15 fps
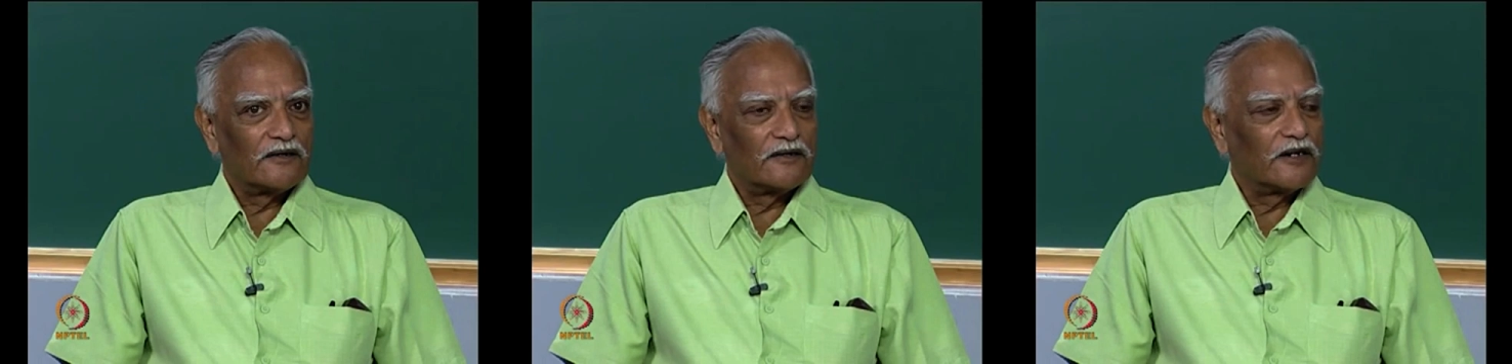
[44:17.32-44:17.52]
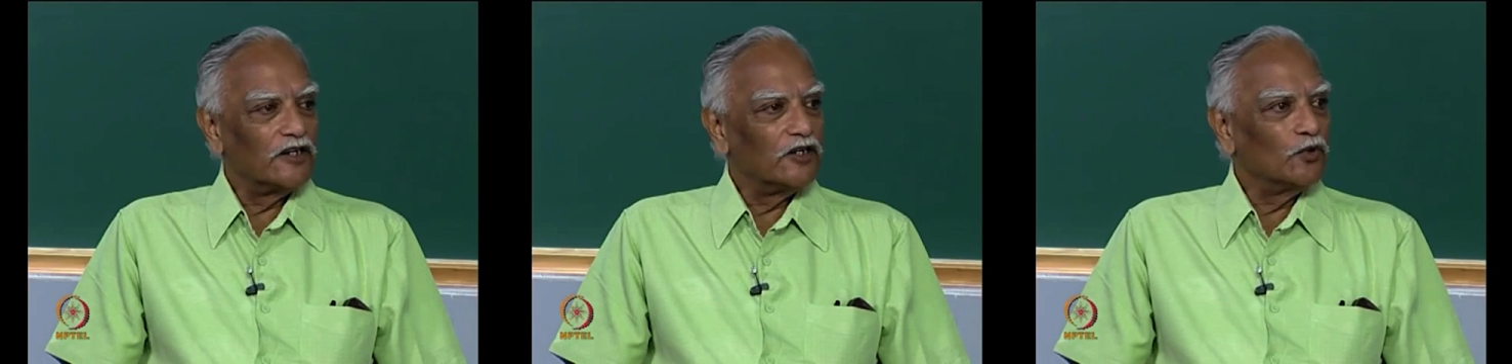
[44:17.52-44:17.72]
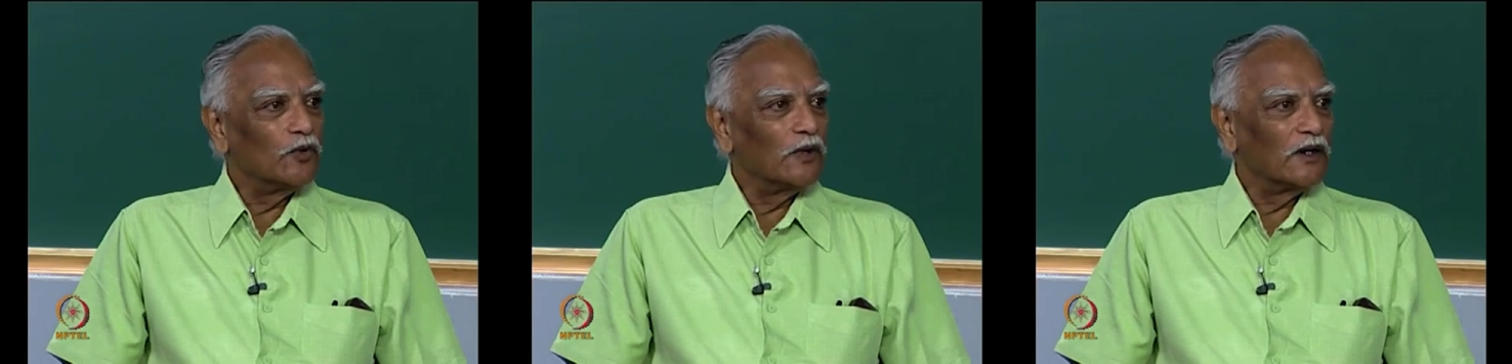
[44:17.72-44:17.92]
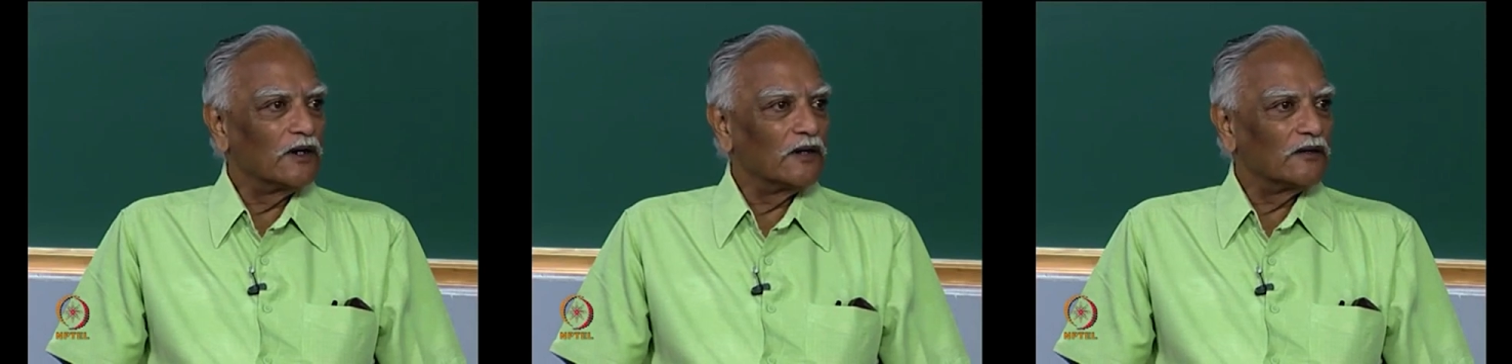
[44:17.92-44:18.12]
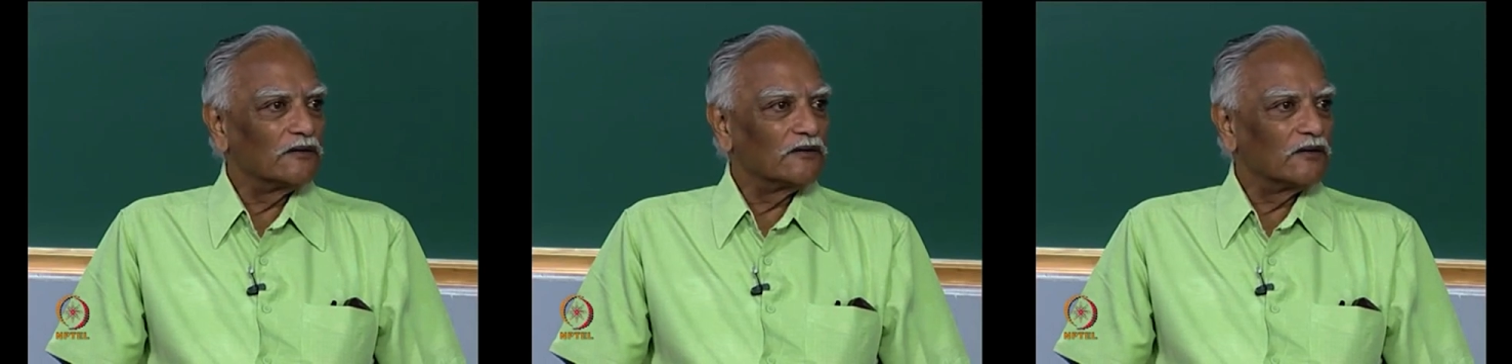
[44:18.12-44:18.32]
renewal
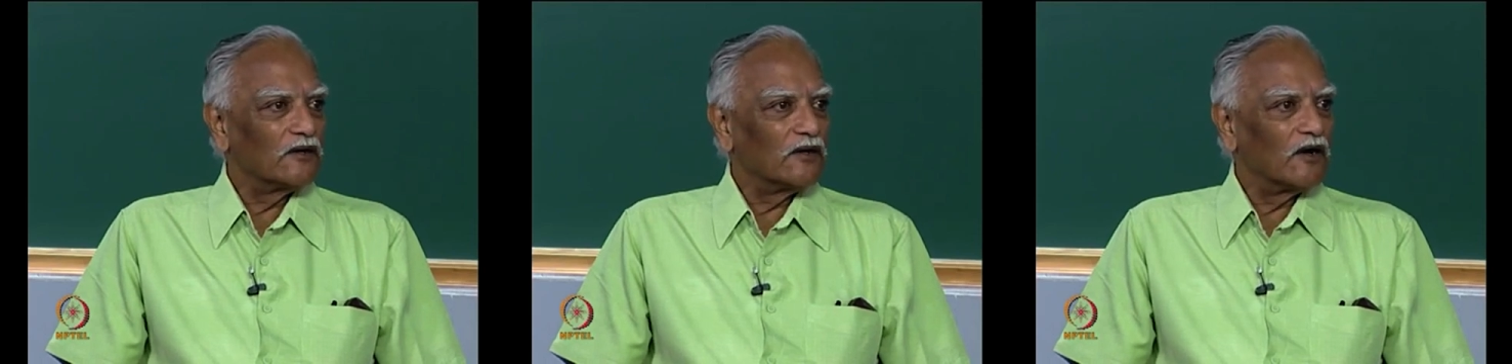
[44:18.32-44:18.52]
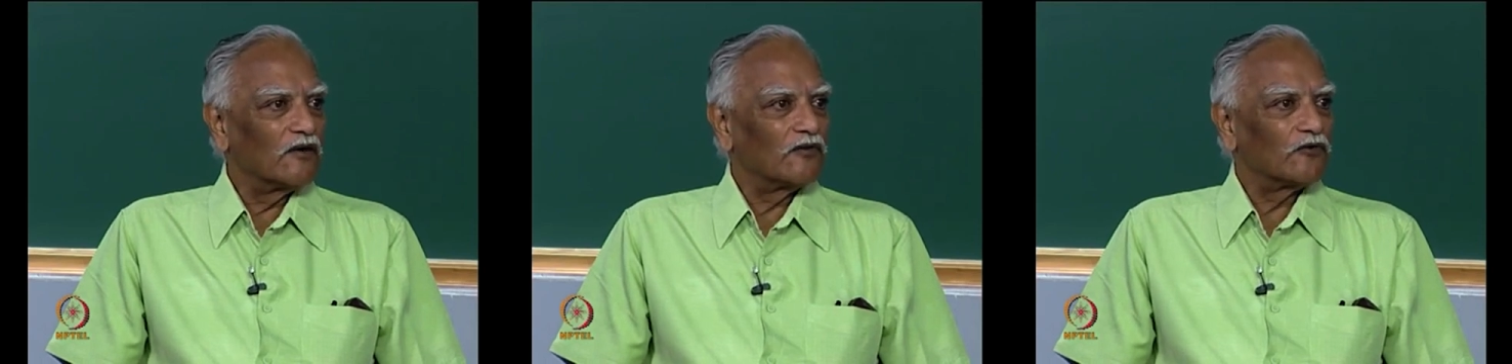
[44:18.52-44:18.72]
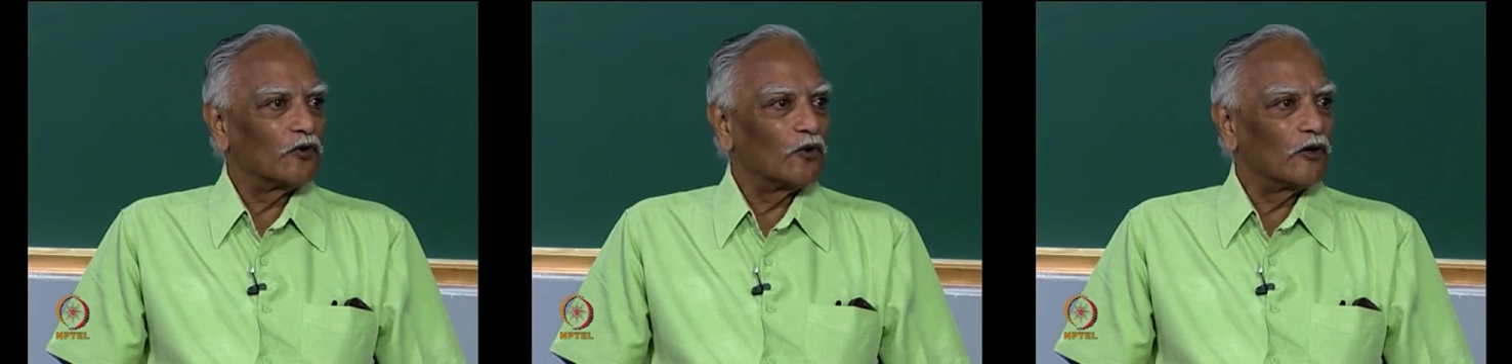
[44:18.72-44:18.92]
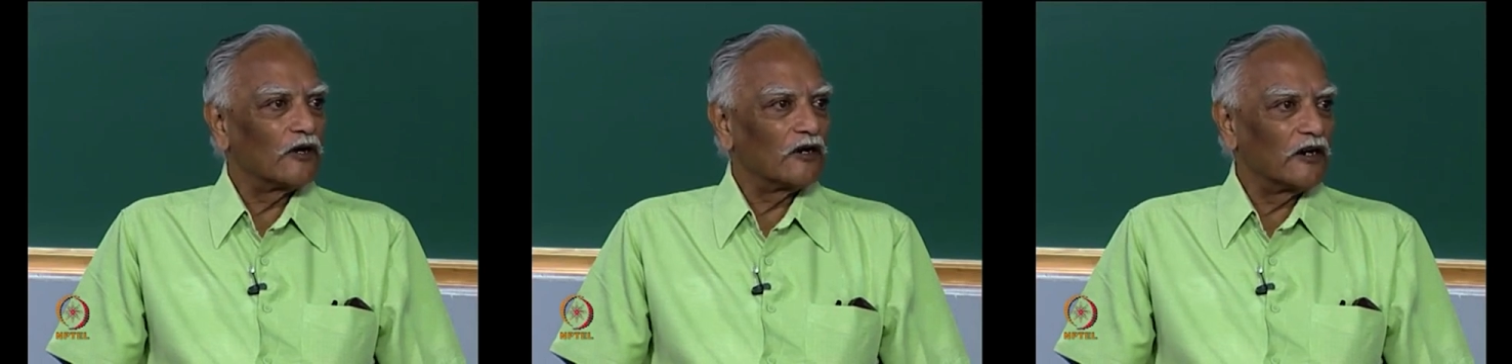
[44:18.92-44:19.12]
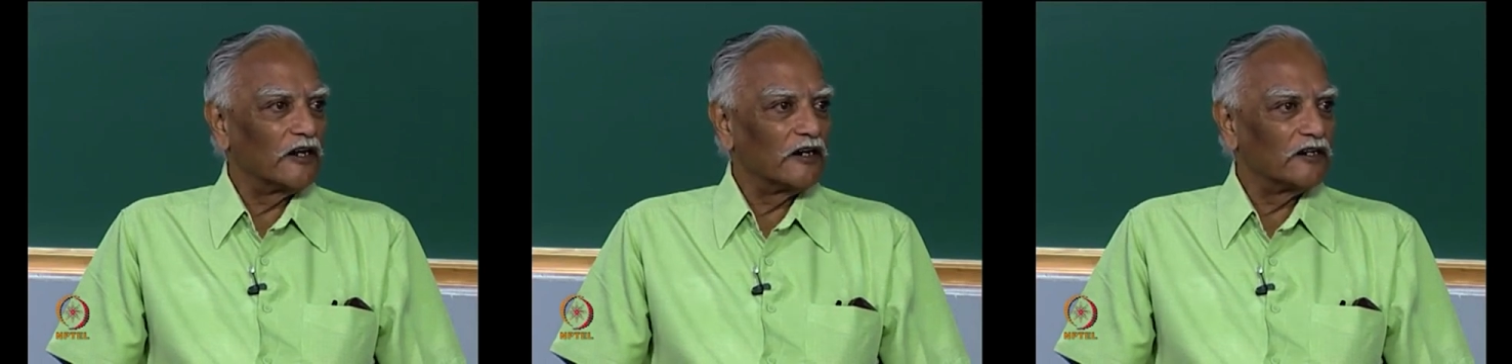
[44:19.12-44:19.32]
of
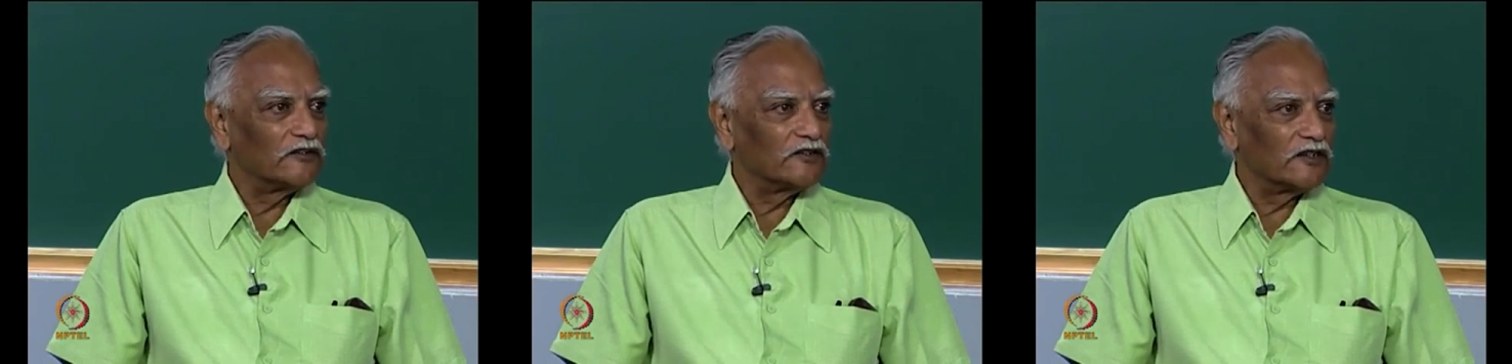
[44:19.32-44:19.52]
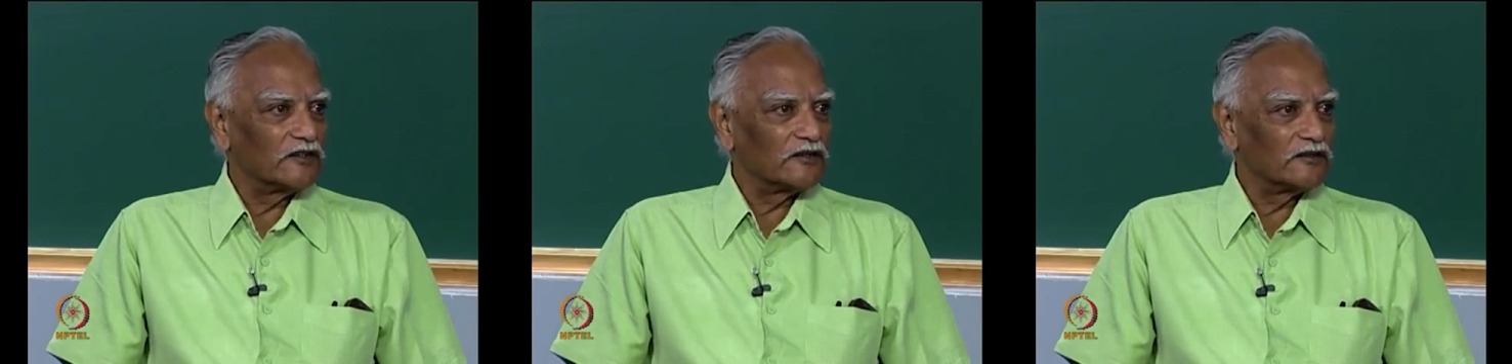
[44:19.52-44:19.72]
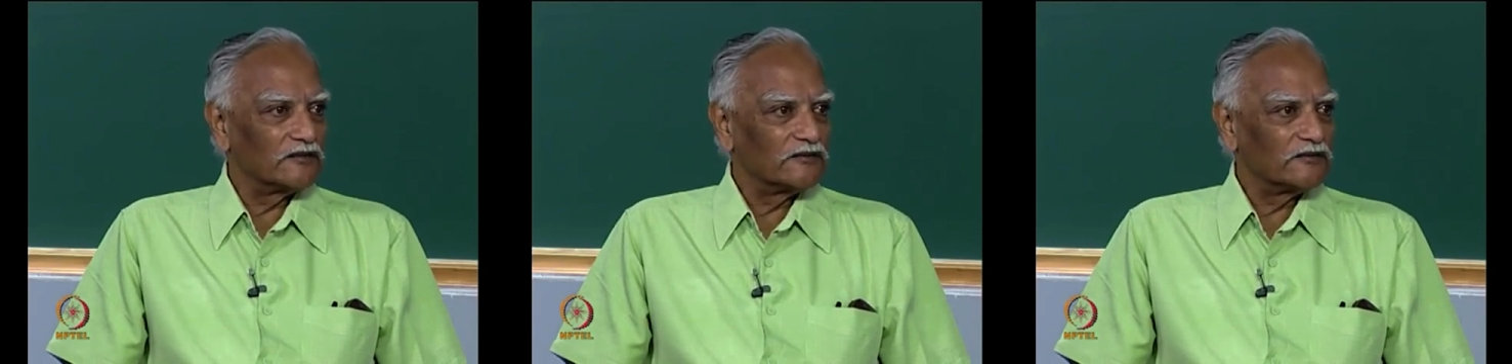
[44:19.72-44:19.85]
rural energies